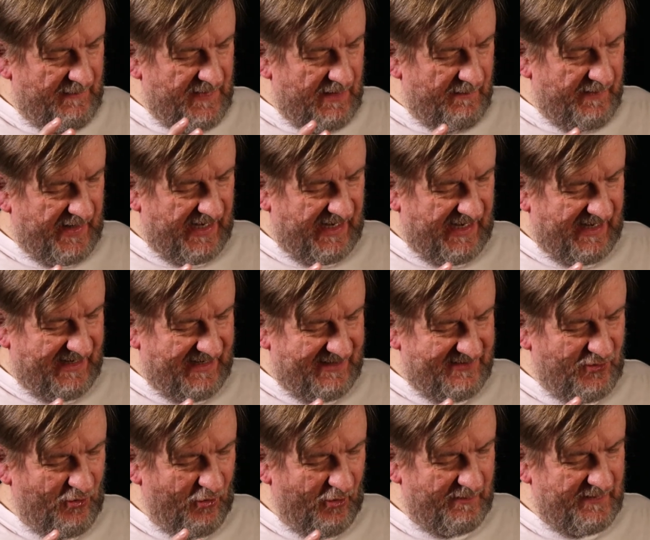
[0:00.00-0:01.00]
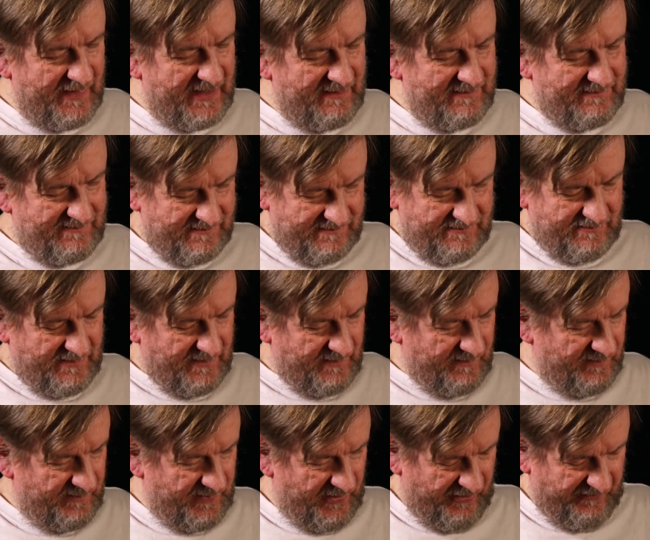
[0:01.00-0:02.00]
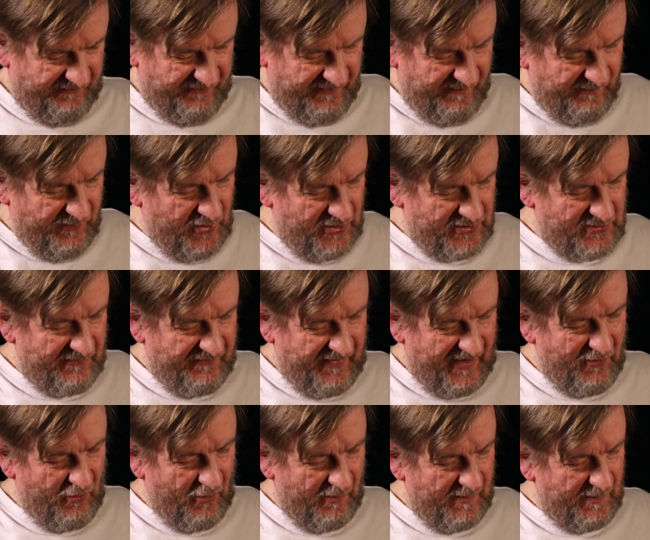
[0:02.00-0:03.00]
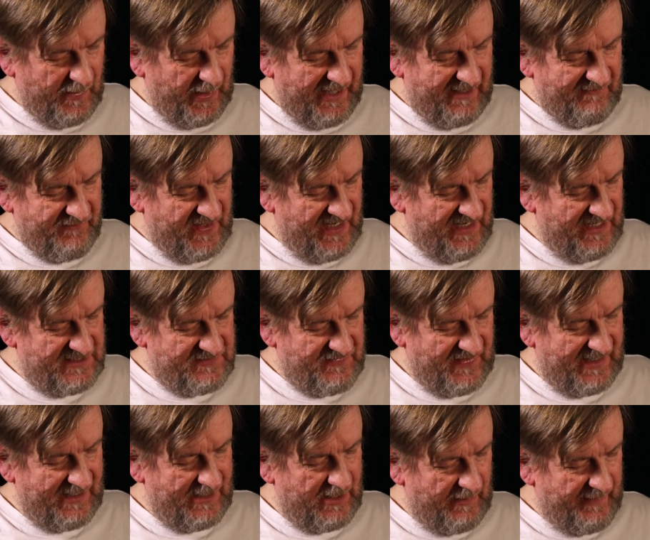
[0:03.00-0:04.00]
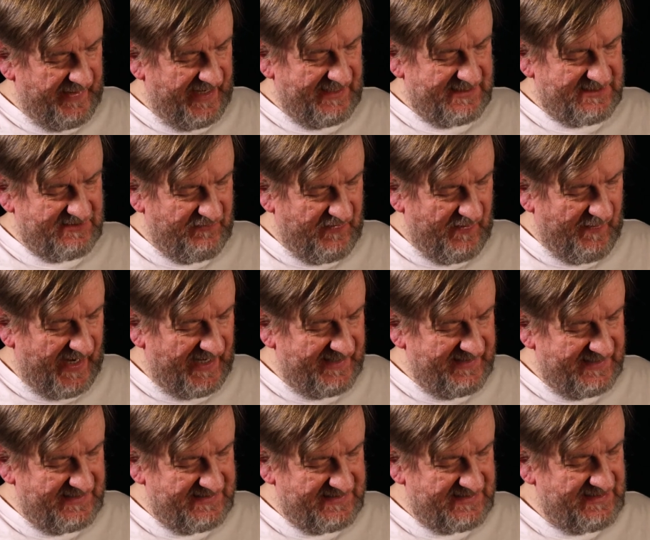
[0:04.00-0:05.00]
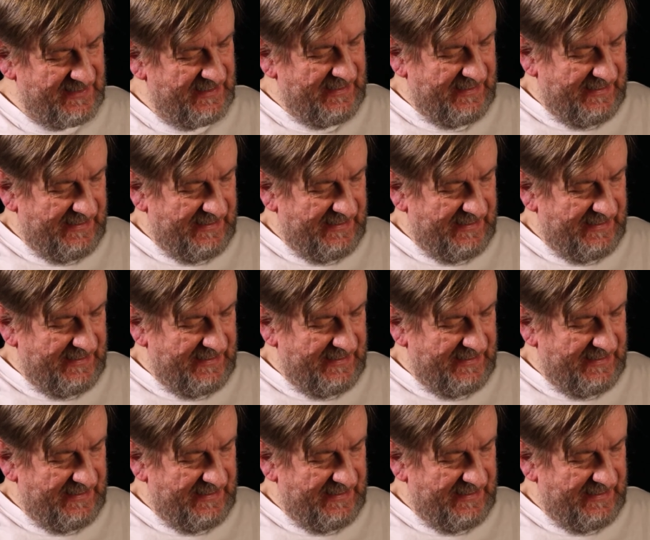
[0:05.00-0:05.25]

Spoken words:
But Norman, our mutual friend Norman Blake, Teenage Fan Club X of the Bandits,